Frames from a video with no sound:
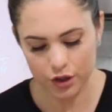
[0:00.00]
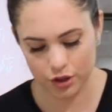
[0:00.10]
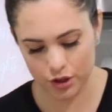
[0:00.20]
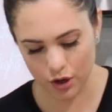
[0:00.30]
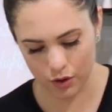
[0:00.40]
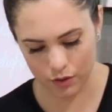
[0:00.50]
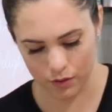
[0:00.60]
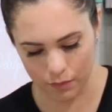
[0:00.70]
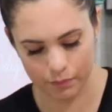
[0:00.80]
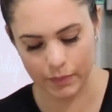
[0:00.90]

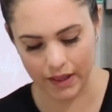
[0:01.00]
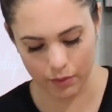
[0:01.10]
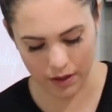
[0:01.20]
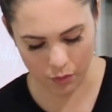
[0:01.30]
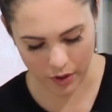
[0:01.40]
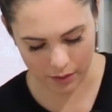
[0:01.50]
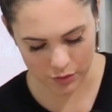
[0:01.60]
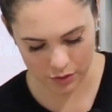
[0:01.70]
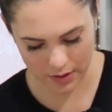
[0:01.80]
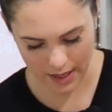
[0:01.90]
So, by the way, what I'm
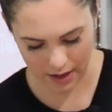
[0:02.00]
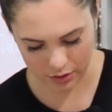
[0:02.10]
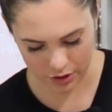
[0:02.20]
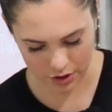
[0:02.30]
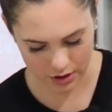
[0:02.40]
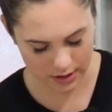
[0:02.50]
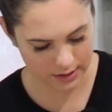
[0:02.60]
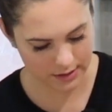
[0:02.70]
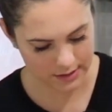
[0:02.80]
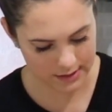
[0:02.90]
doing now is
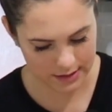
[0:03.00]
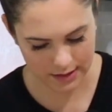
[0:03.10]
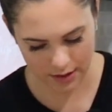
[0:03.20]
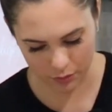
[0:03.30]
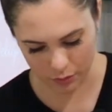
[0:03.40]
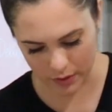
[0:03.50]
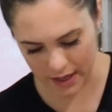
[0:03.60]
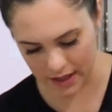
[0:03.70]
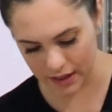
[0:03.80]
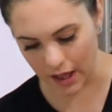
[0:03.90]
just seasoning
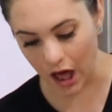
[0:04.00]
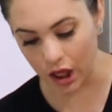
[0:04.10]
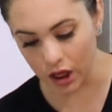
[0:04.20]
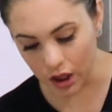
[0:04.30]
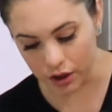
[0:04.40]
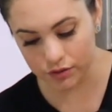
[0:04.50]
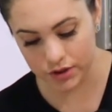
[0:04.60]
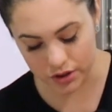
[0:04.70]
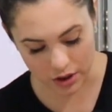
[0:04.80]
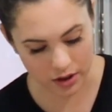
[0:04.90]
with a lot of
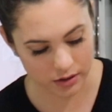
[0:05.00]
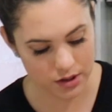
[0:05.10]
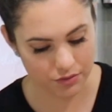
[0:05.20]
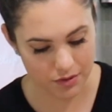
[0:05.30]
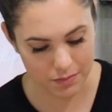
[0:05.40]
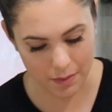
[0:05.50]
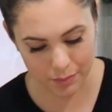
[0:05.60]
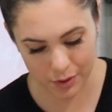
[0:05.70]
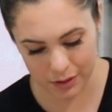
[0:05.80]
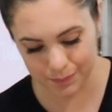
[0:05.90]
salt.
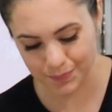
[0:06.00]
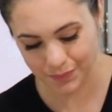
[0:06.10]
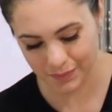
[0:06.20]
Remember,